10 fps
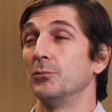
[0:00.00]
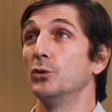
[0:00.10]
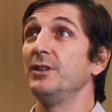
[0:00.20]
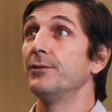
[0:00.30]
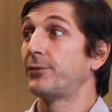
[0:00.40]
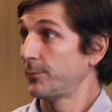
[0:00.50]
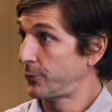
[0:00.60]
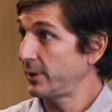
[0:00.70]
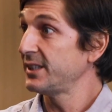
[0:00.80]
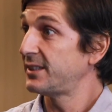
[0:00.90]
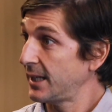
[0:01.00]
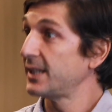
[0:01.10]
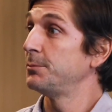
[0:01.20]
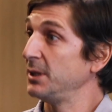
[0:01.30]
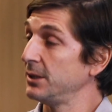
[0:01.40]
moving from France
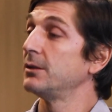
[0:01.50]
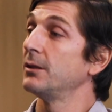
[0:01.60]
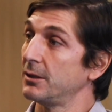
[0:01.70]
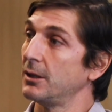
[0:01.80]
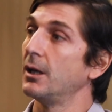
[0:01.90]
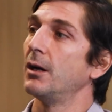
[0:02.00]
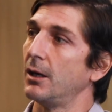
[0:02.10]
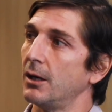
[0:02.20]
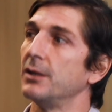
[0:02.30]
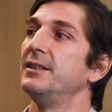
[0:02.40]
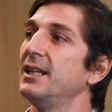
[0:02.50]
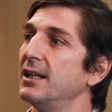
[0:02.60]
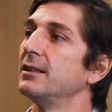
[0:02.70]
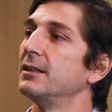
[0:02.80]
has been a deal.